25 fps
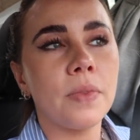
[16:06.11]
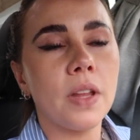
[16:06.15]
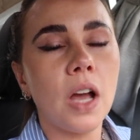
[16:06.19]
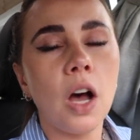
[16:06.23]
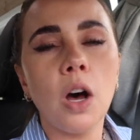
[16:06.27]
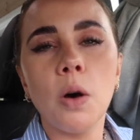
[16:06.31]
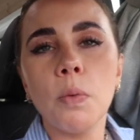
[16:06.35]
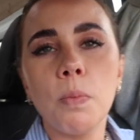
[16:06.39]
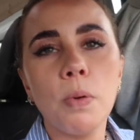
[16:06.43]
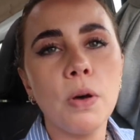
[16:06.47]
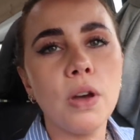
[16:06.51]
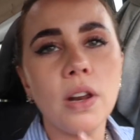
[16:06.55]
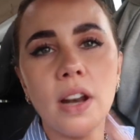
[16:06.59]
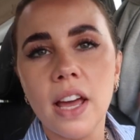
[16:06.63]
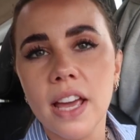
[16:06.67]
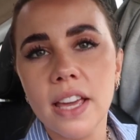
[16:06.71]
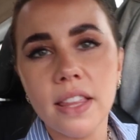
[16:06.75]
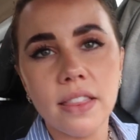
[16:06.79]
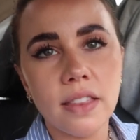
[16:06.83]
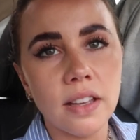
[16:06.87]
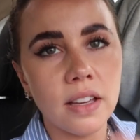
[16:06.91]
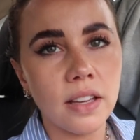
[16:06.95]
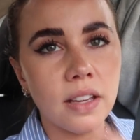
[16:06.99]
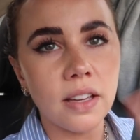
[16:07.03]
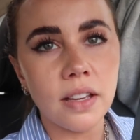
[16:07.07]
I'll put like
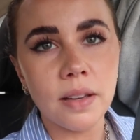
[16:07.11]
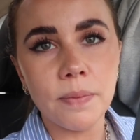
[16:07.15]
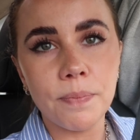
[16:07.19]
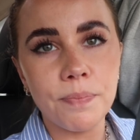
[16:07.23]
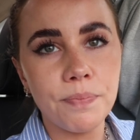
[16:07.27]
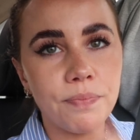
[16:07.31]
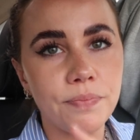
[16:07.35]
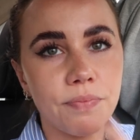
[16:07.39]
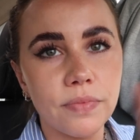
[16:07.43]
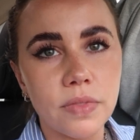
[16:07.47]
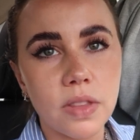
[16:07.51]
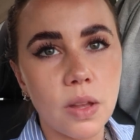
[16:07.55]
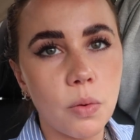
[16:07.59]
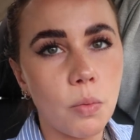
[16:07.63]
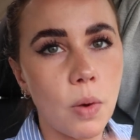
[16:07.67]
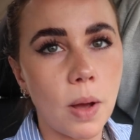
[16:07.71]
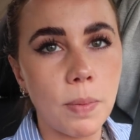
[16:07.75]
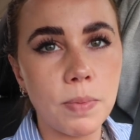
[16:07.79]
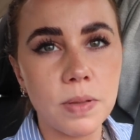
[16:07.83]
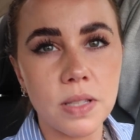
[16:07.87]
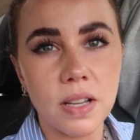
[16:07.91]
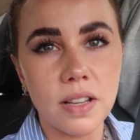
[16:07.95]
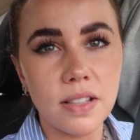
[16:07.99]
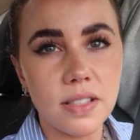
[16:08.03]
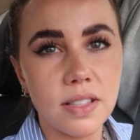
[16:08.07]
the
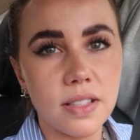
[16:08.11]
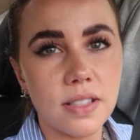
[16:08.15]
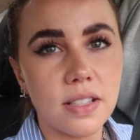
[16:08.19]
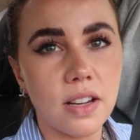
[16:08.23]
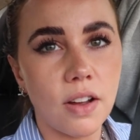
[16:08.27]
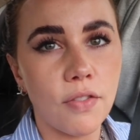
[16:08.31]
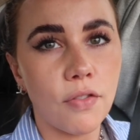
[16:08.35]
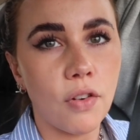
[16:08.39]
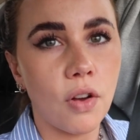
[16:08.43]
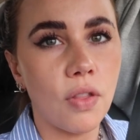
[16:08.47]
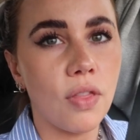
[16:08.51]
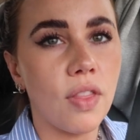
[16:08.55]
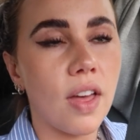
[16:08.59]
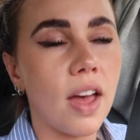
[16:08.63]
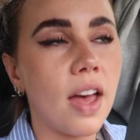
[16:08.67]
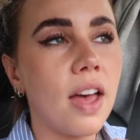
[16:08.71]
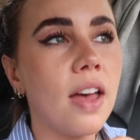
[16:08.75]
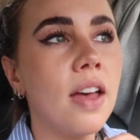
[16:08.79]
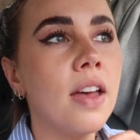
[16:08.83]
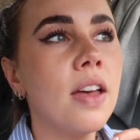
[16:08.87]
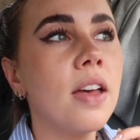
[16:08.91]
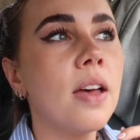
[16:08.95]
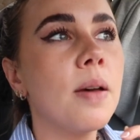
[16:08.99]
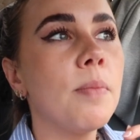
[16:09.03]
websites and stuff on there.